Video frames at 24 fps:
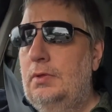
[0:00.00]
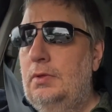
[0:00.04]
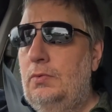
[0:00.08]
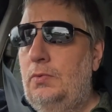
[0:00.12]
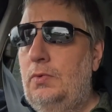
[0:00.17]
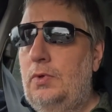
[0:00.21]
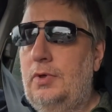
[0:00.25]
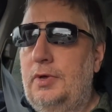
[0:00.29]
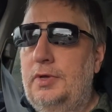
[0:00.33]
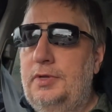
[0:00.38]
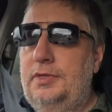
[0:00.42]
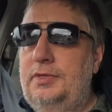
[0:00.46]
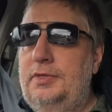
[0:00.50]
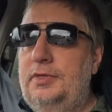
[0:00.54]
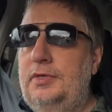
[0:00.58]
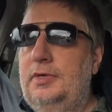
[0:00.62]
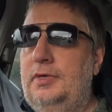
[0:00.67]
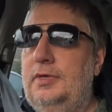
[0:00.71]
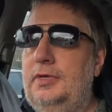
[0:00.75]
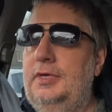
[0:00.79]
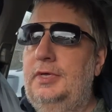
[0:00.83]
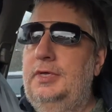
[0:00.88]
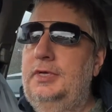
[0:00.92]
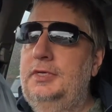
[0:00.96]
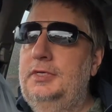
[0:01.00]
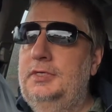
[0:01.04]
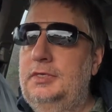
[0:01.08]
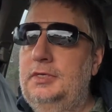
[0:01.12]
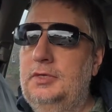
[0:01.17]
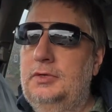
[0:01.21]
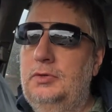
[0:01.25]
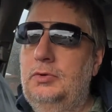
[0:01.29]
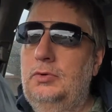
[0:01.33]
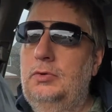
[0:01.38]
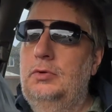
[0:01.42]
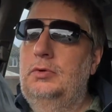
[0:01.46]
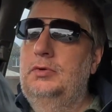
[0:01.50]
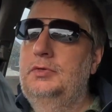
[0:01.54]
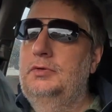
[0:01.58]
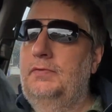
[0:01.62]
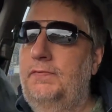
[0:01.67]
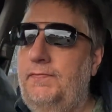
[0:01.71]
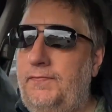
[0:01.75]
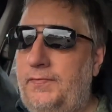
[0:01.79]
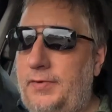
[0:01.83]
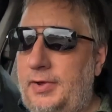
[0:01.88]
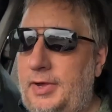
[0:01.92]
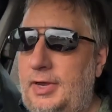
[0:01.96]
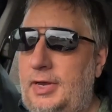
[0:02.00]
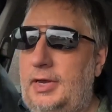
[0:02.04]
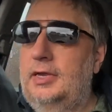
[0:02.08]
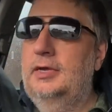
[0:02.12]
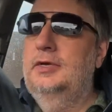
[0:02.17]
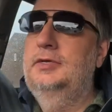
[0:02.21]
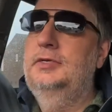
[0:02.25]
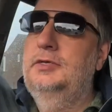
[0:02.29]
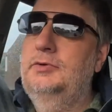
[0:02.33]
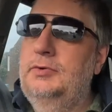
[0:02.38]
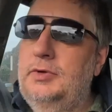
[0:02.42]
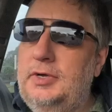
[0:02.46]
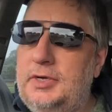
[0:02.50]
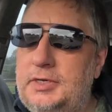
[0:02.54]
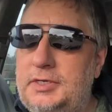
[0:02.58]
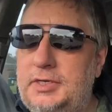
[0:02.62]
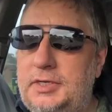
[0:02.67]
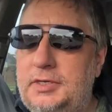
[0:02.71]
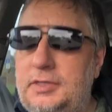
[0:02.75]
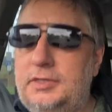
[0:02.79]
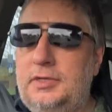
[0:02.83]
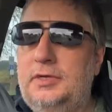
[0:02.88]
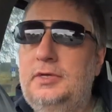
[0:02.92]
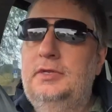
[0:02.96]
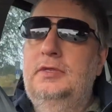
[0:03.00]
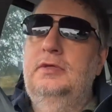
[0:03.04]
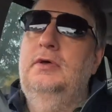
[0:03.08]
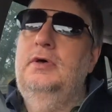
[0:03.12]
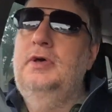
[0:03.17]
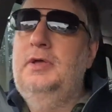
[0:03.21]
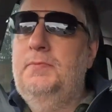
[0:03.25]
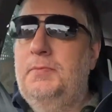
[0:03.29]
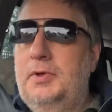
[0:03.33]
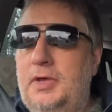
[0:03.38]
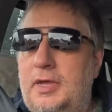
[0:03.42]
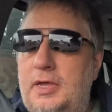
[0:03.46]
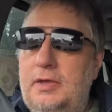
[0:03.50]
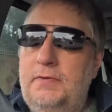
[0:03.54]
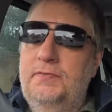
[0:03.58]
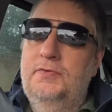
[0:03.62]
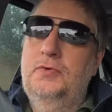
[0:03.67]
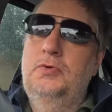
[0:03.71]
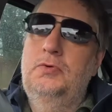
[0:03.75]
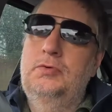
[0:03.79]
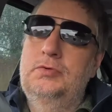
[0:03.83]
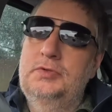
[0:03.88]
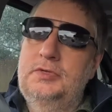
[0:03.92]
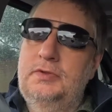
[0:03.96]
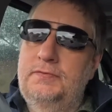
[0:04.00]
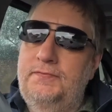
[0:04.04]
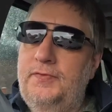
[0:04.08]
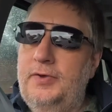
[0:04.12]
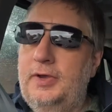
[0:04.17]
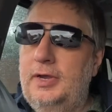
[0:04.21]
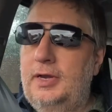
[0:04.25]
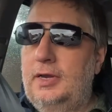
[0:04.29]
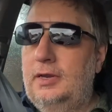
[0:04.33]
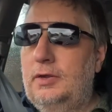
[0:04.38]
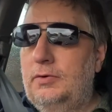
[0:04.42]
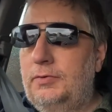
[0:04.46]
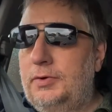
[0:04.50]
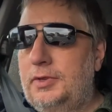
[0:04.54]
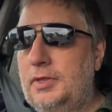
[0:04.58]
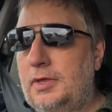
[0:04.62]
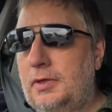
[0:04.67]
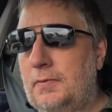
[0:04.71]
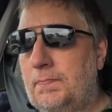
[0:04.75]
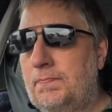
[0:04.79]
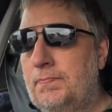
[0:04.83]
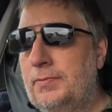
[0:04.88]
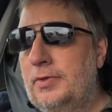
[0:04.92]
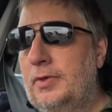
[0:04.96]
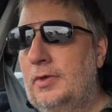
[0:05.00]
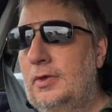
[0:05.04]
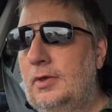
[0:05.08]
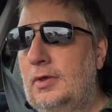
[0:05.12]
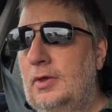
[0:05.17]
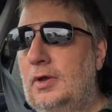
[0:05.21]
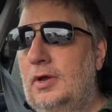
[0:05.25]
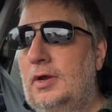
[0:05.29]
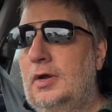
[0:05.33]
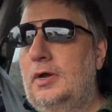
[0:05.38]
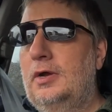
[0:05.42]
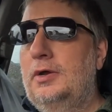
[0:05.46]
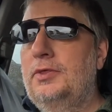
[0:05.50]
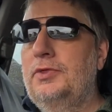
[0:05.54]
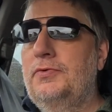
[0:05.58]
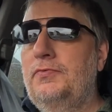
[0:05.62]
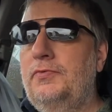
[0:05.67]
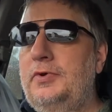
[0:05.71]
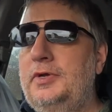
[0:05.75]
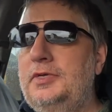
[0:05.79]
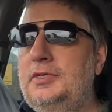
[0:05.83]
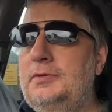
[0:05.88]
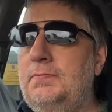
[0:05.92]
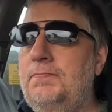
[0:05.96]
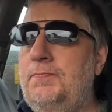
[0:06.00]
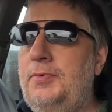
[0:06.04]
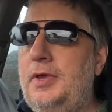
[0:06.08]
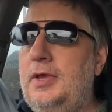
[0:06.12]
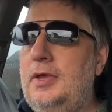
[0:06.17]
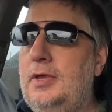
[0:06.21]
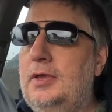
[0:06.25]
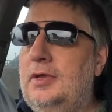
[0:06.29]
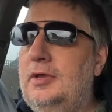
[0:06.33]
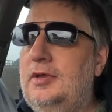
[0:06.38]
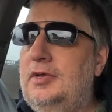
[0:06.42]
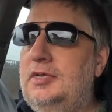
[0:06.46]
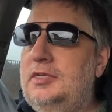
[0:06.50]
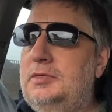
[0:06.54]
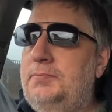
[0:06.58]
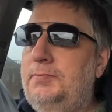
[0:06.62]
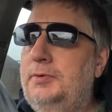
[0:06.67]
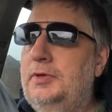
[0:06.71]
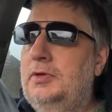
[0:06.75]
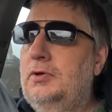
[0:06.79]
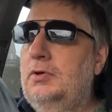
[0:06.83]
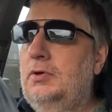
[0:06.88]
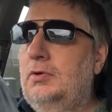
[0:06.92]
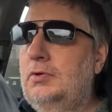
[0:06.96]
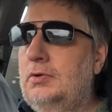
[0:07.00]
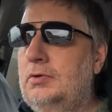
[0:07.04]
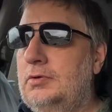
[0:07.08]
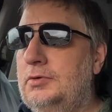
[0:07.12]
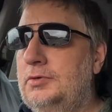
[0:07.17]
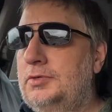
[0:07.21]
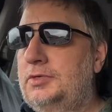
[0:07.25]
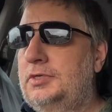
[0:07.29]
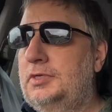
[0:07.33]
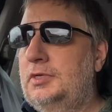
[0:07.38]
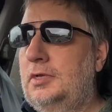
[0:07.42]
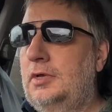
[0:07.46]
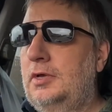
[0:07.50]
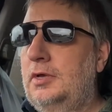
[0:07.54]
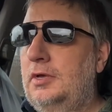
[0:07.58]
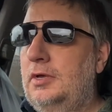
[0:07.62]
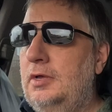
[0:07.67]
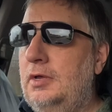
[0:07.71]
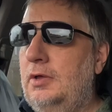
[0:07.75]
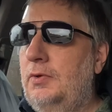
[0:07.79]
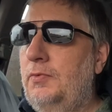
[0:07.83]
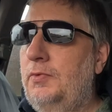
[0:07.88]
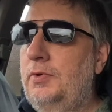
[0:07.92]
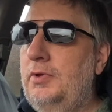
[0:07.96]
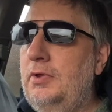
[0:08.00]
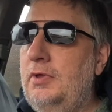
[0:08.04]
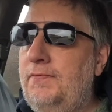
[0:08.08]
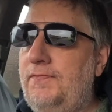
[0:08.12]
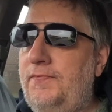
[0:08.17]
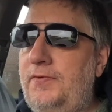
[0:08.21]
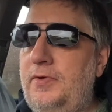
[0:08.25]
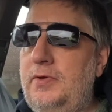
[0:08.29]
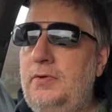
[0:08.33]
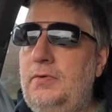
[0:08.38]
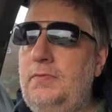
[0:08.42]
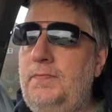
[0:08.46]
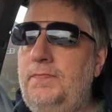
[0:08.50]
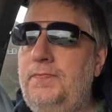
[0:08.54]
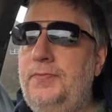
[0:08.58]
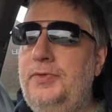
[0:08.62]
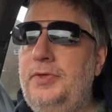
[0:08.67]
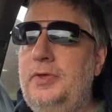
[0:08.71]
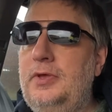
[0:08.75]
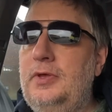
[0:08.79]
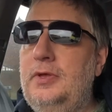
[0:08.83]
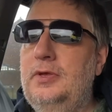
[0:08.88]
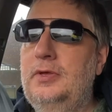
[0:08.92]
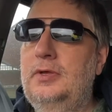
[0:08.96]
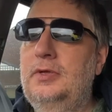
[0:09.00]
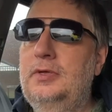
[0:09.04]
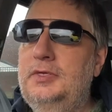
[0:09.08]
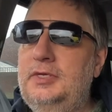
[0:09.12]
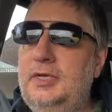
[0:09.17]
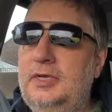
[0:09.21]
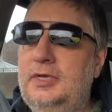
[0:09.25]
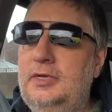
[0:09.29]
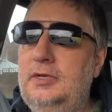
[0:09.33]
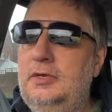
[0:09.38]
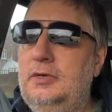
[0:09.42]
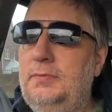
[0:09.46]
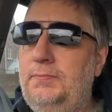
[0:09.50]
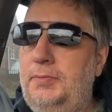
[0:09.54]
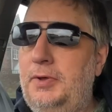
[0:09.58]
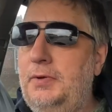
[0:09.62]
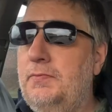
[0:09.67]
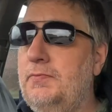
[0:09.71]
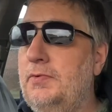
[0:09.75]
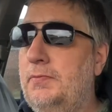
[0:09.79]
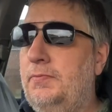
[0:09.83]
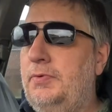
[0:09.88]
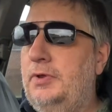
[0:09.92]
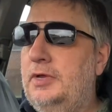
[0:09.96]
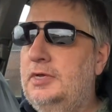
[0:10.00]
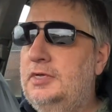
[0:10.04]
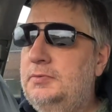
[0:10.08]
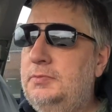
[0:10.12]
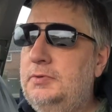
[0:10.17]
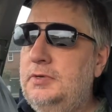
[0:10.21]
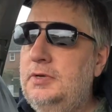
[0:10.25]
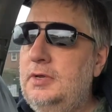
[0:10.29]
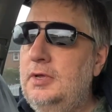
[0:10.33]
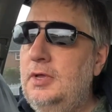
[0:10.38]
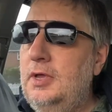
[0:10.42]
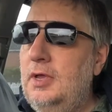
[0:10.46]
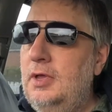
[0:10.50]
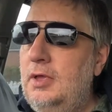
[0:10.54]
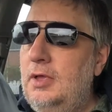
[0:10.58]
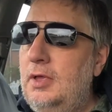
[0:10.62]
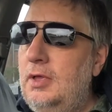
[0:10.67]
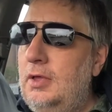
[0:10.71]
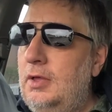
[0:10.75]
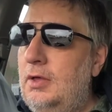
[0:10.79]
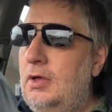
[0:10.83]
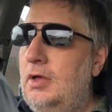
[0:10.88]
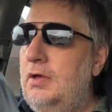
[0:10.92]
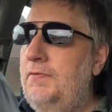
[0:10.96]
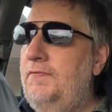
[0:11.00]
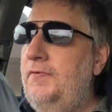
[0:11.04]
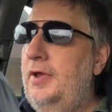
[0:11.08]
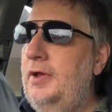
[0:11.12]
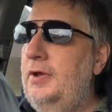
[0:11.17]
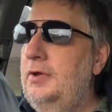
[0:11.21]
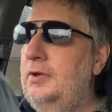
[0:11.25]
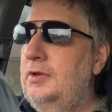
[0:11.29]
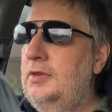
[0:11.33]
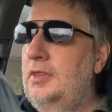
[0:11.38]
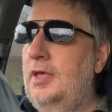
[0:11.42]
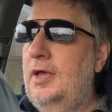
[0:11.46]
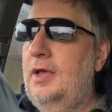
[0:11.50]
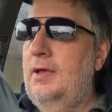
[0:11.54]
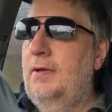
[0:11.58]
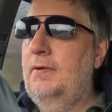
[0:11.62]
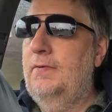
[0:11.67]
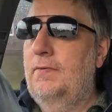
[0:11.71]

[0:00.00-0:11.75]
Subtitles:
what I think is the cause of failure. So I actually think that I may have caused the failure with it. The reason being is because when I filmed the second pump replacement, I found that